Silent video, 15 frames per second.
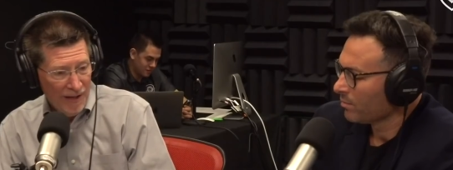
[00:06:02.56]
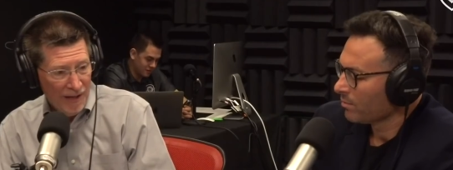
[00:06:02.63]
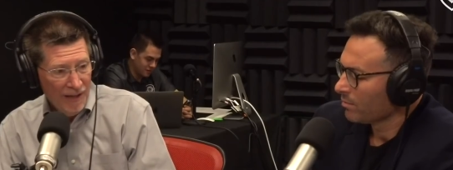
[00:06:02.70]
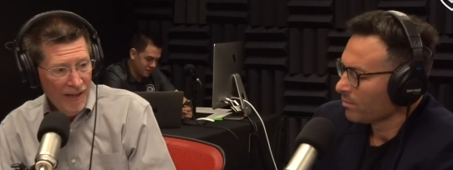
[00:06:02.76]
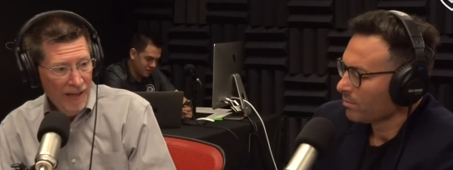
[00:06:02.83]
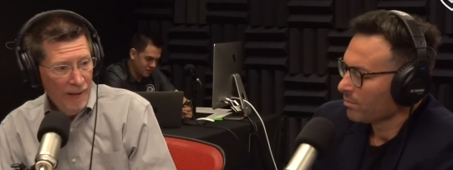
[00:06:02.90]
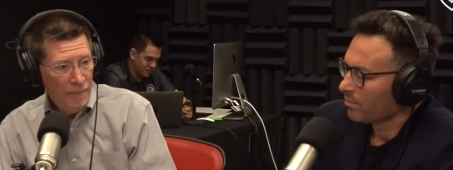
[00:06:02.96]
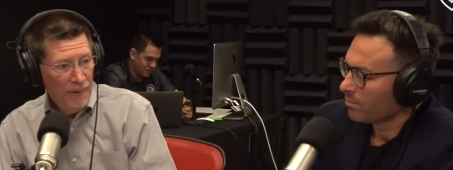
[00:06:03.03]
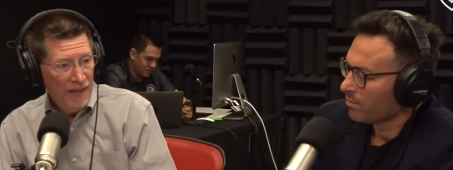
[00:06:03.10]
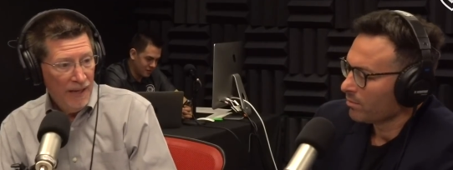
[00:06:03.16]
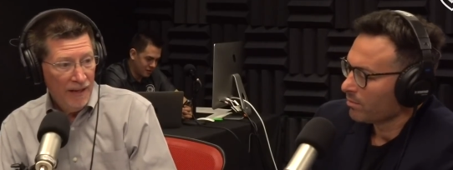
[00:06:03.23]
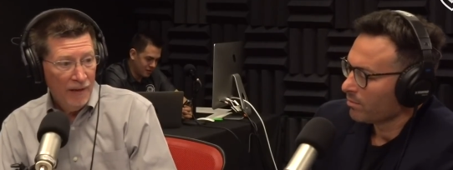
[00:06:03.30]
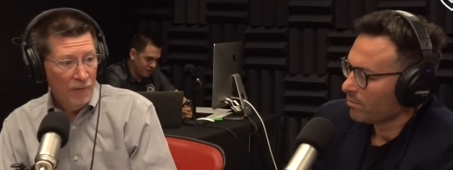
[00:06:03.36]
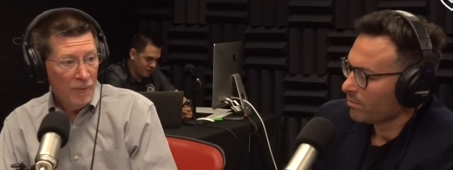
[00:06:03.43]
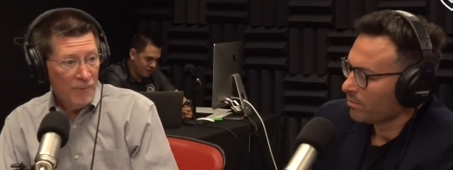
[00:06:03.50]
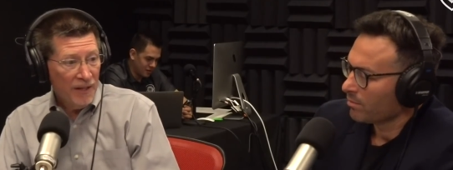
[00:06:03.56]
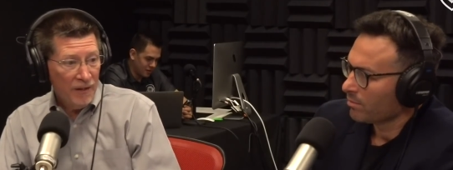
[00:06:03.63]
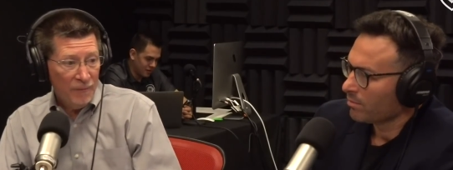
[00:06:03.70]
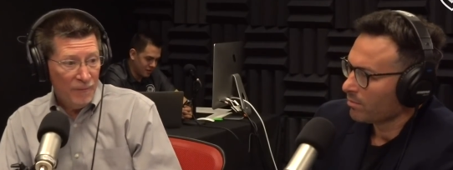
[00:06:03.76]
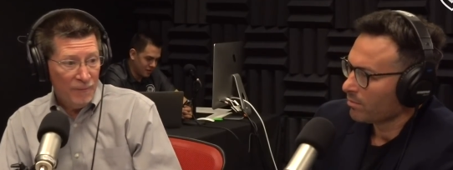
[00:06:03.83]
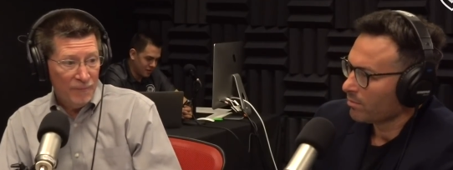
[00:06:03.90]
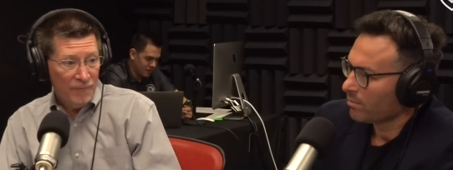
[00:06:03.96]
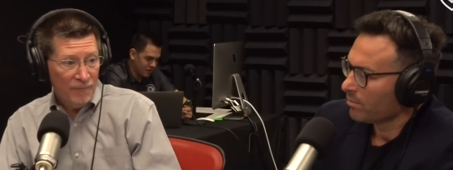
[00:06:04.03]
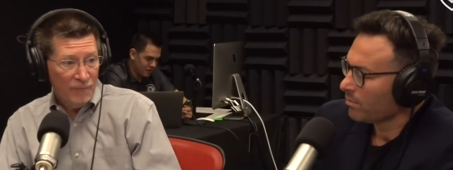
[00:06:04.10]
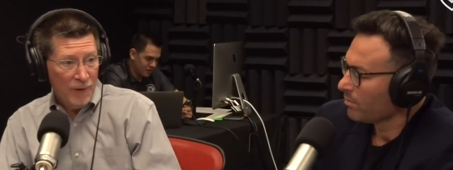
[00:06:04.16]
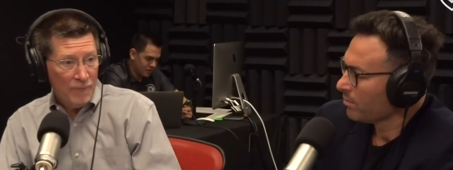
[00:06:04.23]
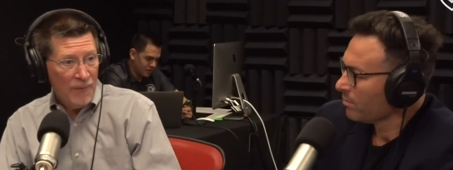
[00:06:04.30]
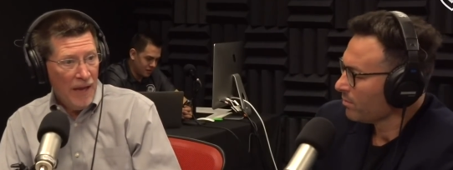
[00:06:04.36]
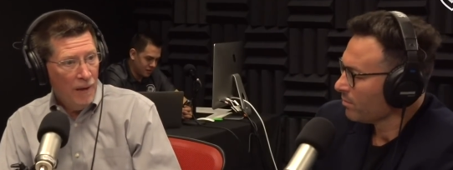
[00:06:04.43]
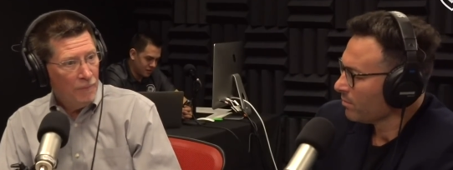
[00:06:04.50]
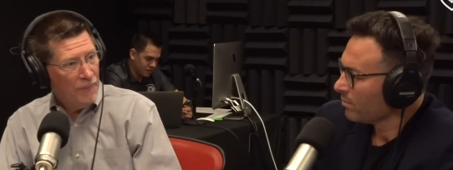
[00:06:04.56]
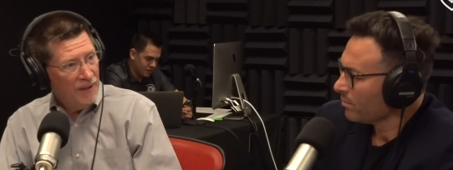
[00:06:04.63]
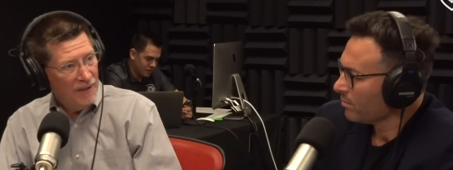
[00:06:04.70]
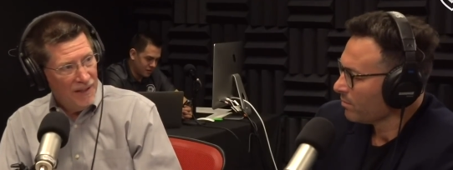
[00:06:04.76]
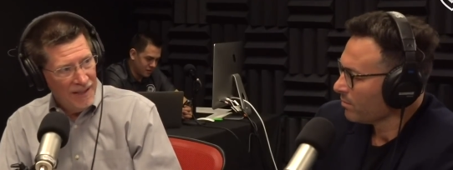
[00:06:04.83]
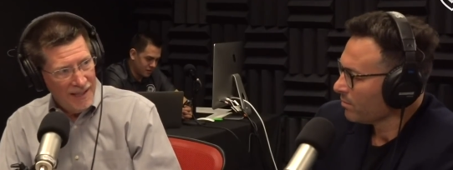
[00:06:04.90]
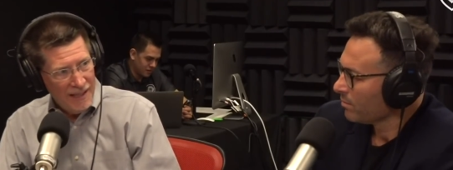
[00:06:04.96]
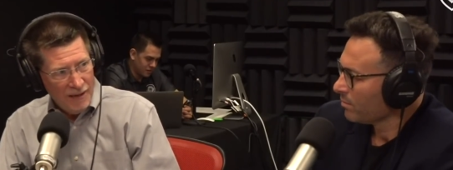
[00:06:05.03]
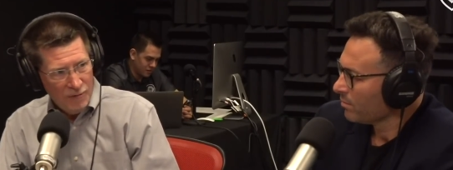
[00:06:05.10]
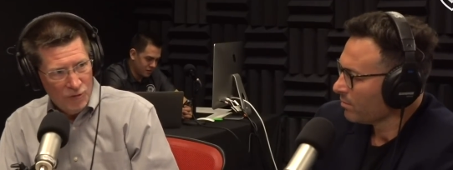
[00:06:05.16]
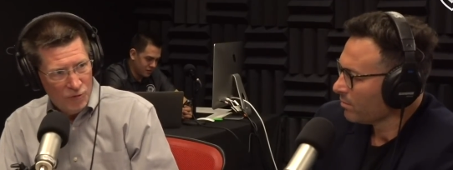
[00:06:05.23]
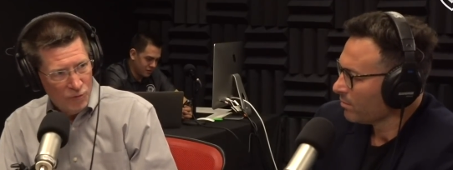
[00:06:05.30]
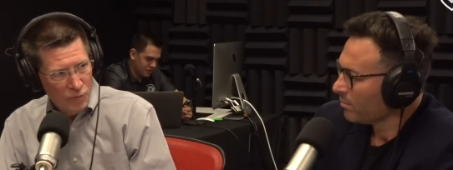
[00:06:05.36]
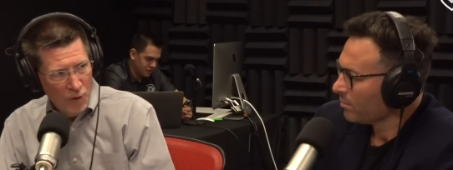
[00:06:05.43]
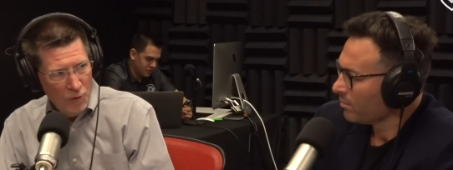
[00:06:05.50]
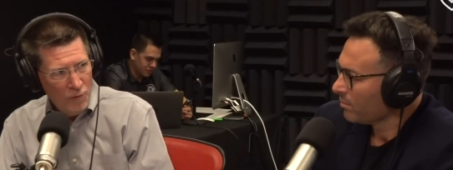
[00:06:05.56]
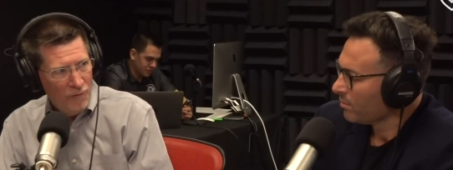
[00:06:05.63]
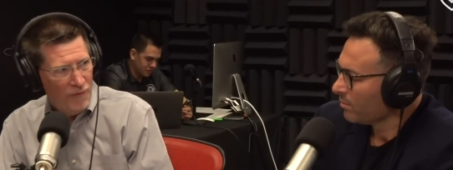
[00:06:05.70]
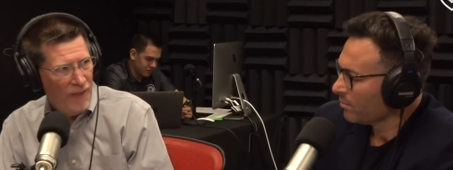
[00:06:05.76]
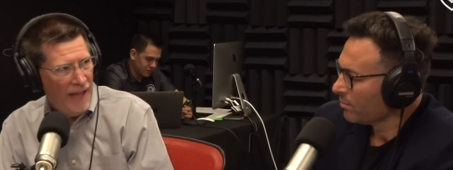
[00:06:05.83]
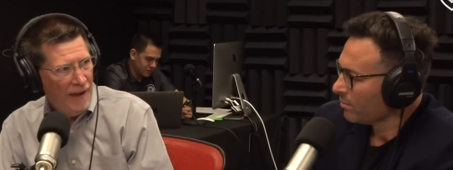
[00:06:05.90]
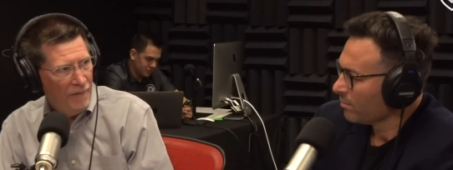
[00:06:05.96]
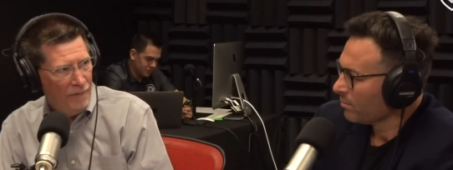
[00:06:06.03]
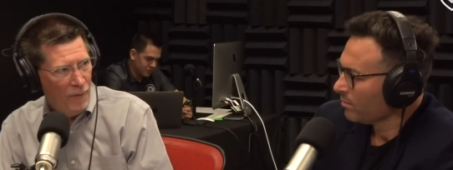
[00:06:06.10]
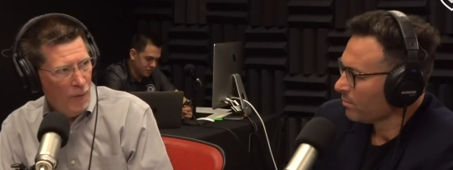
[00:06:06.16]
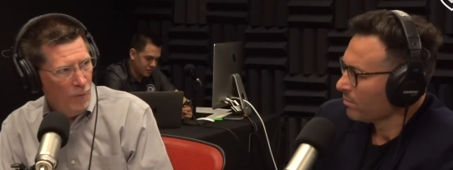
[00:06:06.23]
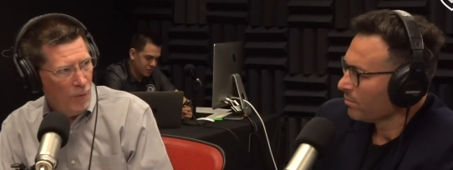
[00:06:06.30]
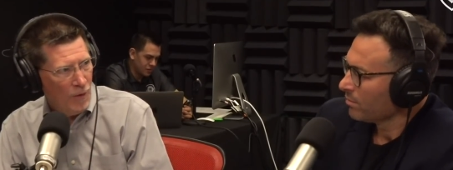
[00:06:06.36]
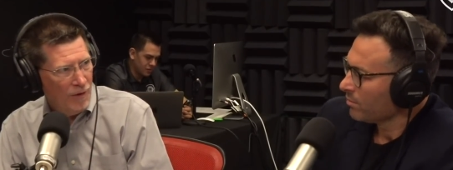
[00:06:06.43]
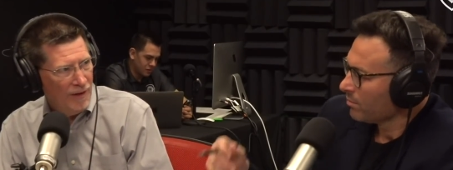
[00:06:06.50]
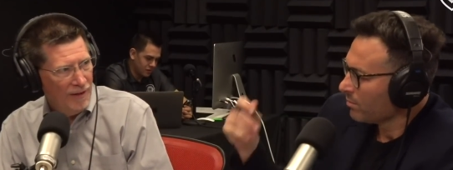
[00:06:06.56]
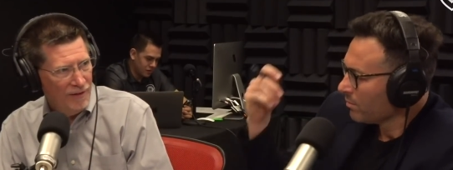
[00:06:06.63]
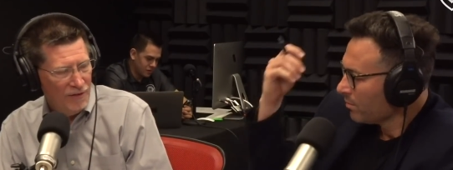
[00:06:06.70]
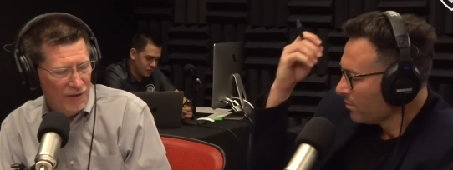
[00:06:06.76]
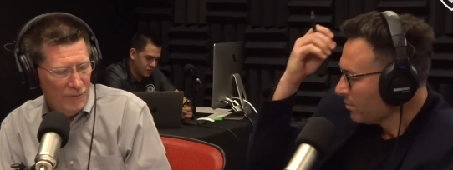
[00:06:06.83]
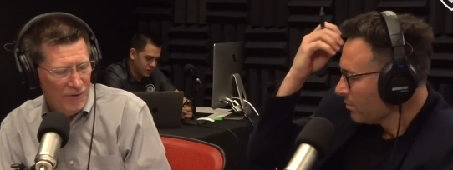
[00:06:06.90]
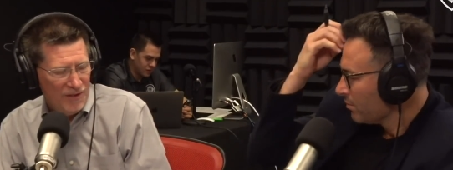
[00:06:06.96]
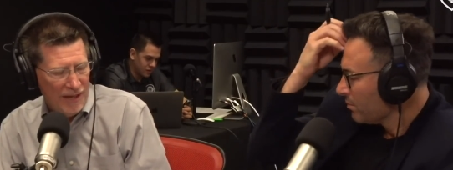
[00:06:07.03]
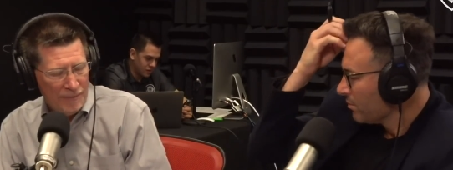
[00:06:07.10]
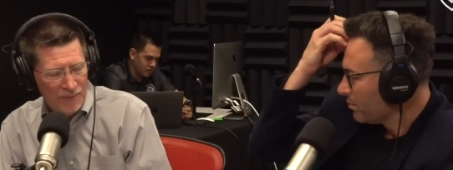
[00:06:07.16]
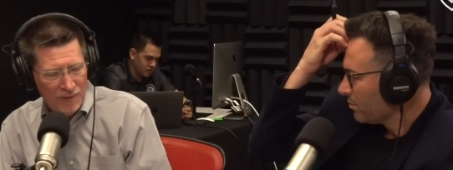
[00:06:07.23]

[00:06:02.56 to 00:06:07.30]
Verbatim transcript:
Speaker 1: right. And everybody flipped out. But he drove that forward, and she was